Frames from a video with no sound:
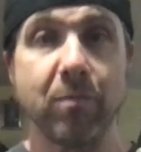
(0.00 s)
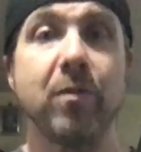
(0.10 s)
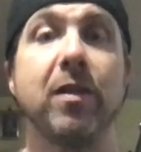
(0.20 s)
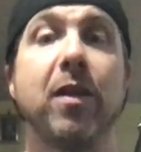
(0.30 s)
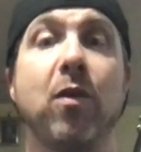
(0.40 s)

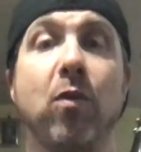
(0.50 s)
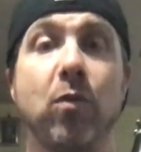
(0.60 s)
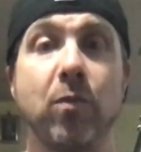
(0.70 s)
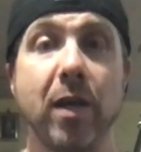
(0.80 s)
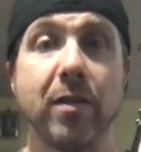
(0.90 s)
then a whole
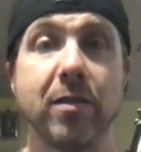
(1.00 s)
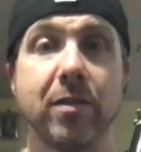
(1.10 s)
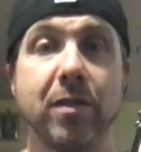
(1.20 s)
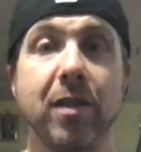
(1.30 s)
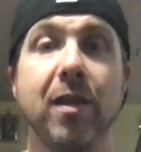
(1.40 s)

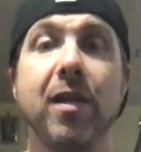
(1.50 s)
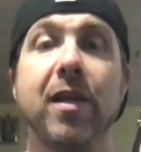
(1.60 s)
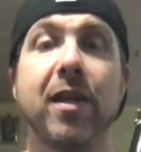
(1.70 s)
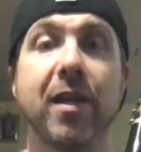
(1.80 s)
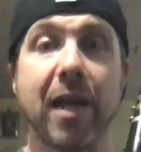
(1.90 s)
rest,
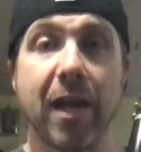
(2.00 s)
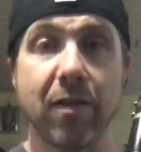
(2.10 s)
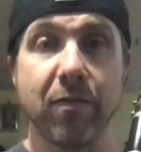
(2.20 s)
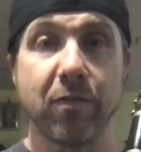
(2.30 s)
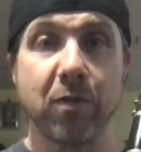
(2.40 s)
an
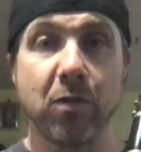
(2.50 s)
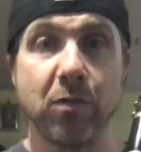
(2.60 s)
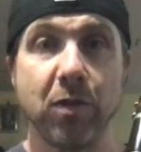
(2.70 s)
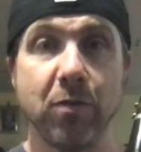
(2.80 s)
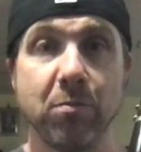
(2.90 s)
F for a whole
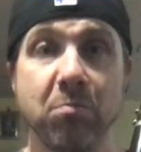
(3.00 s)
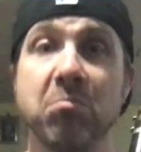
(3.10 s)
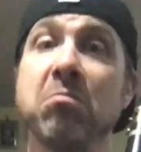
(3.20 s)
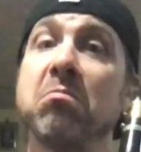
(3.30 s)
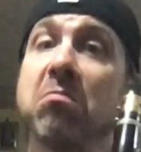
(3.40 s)
note,
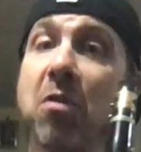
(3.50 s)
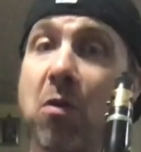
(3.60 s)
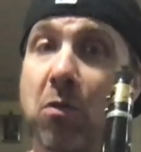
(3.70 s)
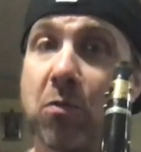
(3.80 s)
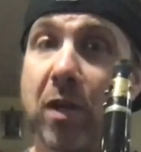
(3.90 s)

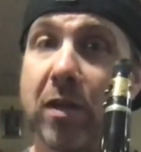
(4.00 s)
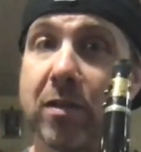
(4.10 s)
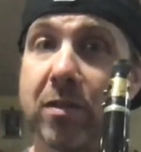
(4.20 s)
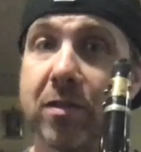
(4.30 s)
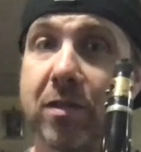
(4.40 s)
whole
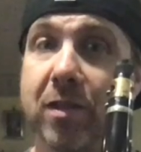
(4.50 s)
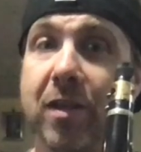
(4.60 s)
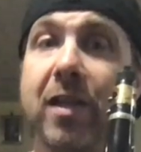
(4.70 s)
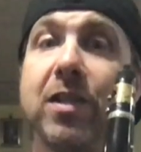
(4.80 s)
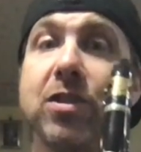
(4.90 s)
rest,
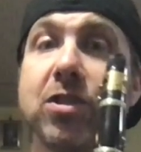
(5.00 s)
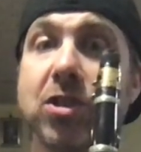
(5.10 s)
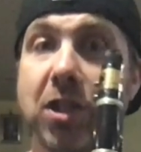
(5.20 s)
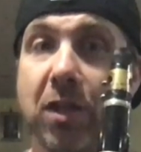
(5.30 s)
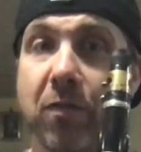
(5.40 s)

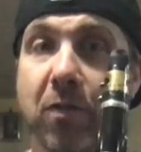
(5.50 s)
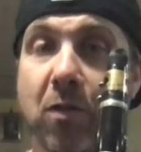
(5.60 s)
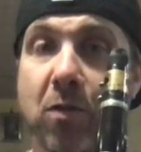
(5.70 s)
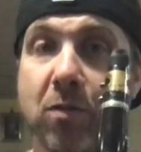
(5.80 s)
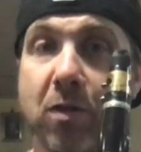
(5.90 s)
G for a
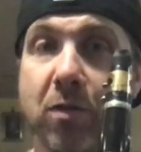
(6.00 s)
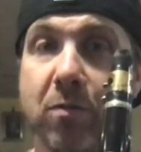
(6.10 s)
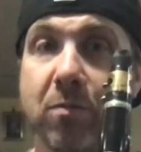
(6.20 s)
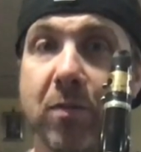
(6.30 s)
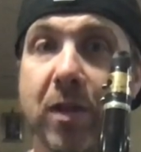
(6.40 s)
whole note,
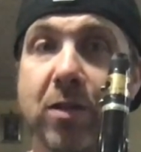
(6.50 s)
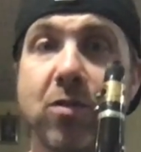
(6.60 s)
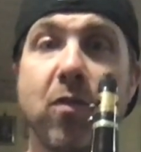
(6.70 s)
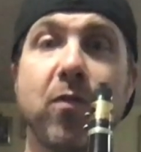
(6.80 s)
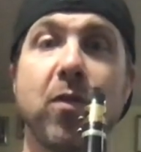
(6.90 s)
and
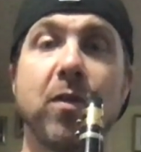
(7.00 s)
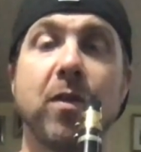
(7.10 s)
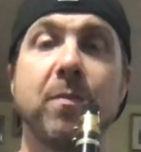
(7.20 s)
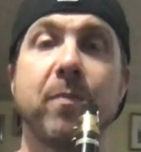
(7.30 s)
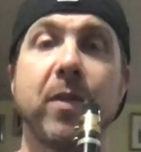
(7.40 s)
so forth.
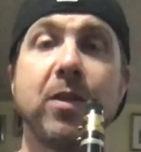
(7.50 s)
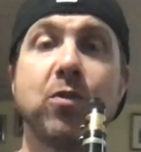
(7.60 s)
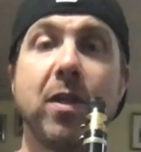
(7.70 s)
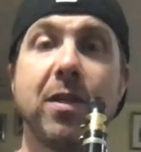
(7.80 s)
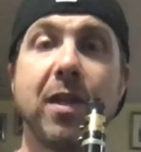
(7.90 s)
Let's
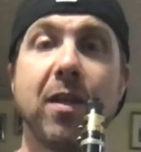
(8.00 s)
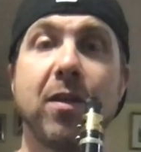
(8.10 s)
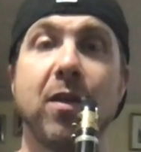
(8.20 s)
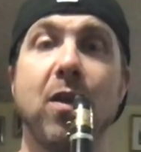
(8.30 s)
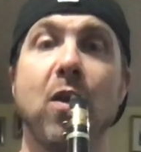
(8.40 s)
try it
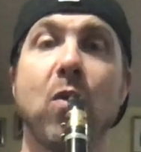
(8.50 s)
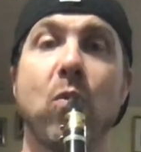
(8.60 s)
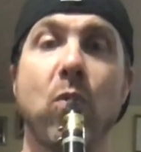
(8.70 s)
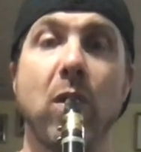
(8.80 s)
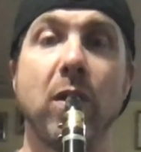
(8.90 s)
together.
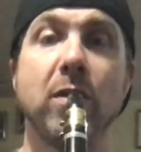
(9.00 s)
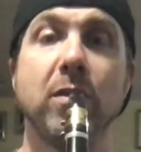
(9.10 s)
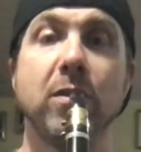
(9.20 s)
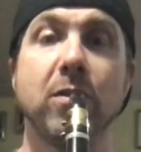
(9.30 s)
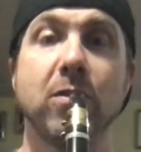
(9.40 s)

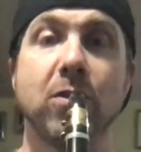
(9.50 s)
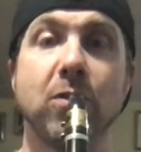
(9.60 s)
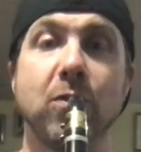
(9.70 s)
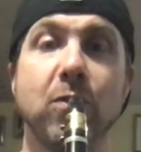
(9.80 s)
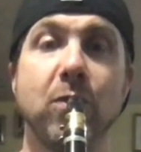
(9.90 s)
1,
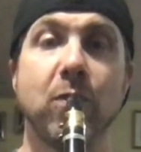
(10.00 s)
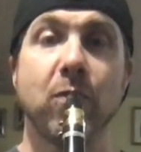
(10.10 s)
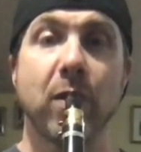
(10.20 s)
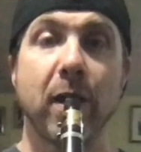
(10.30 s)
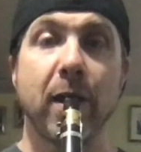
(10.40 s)
2,
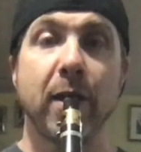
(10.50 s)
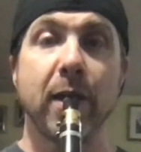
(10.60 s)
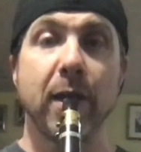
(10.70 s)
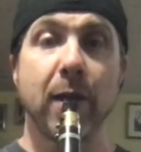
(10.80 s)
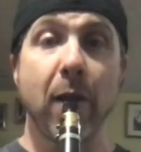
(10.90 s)

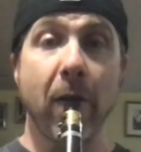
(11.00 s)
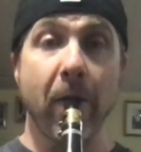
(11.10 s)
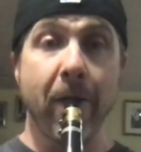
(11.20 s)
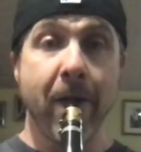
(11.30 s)
ready, go.